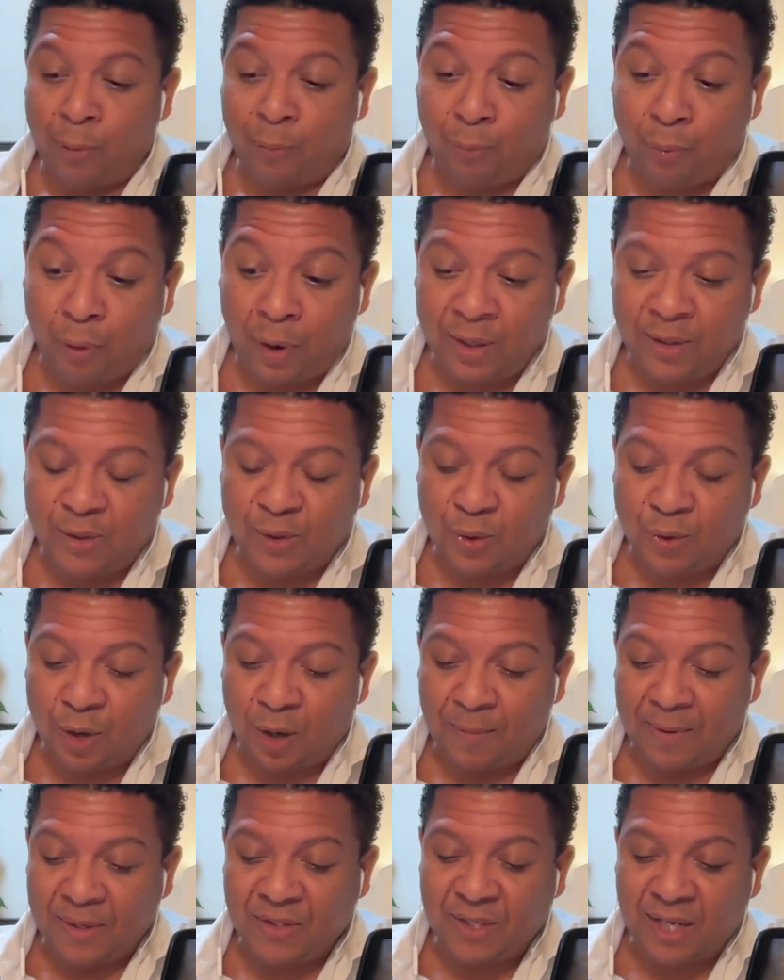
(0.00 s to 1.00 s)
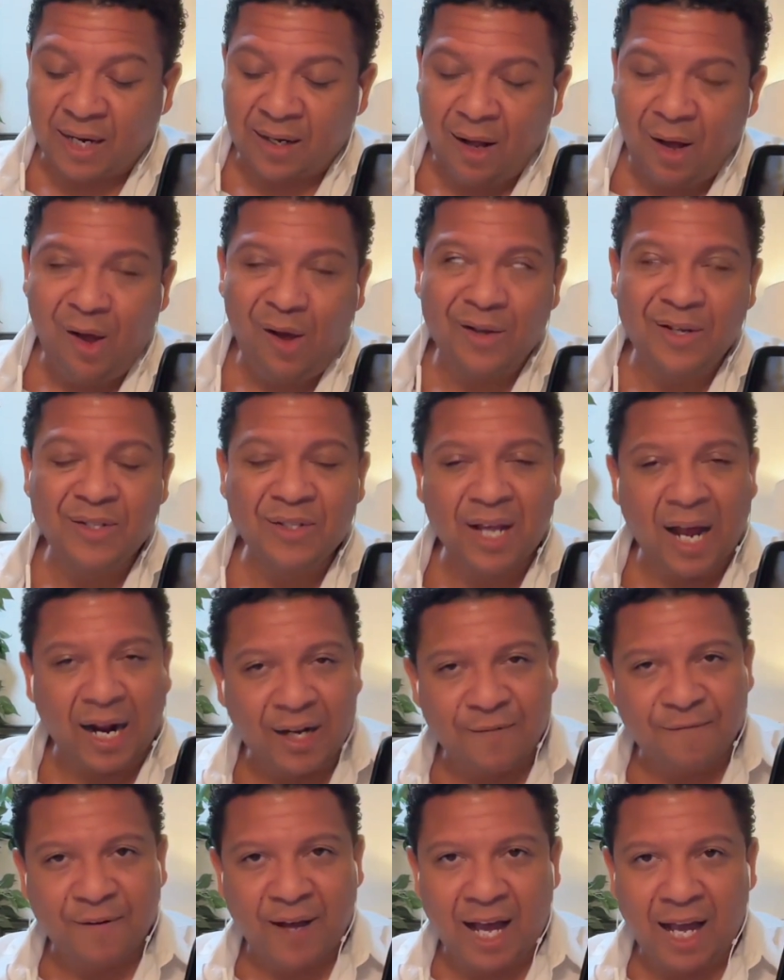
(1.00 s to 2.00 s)
Pretty soon I'll be saying, oh, he's
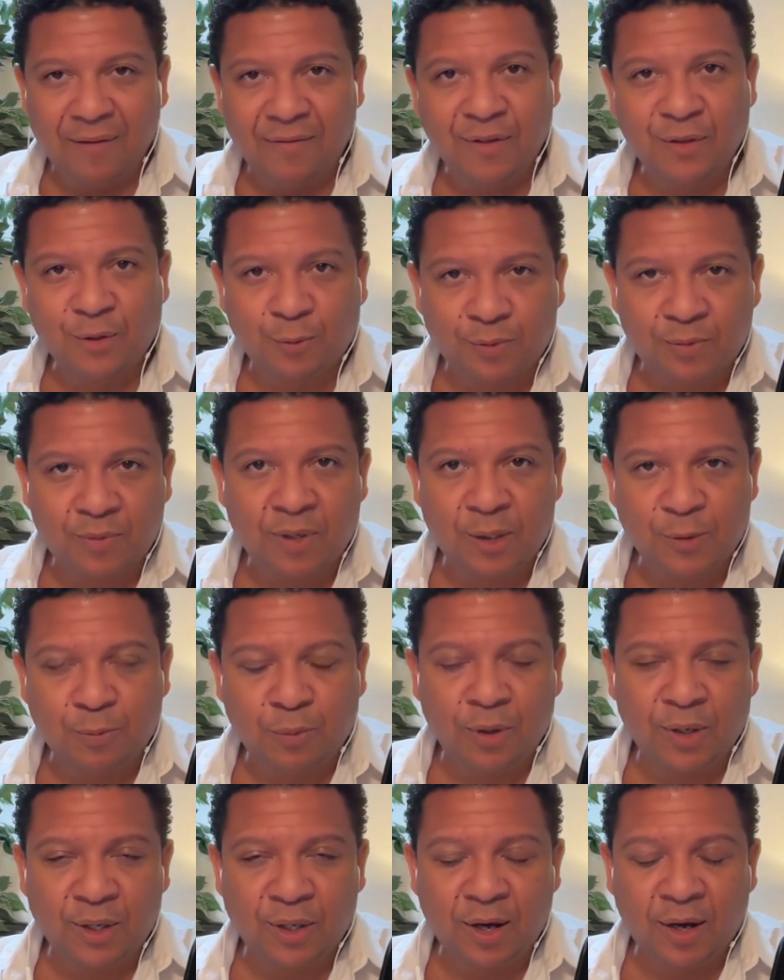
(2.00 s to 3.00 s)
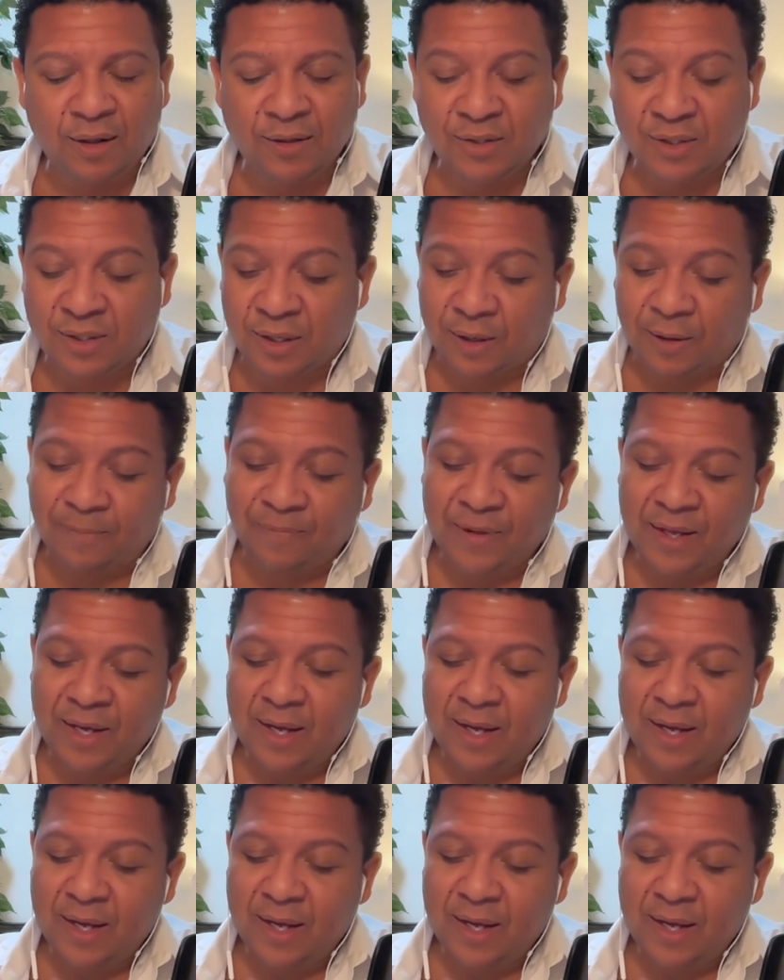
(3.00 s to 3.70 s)
95. He's pretty young still.